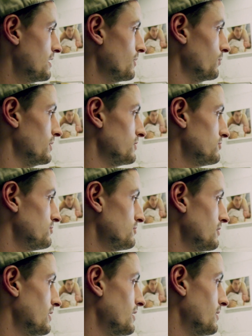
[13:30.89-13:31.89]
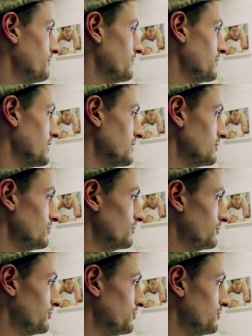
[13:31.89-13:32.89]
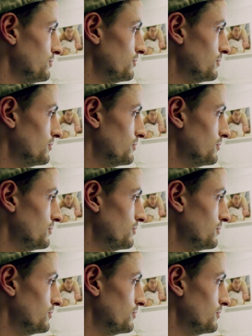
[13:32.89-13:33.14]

which they use to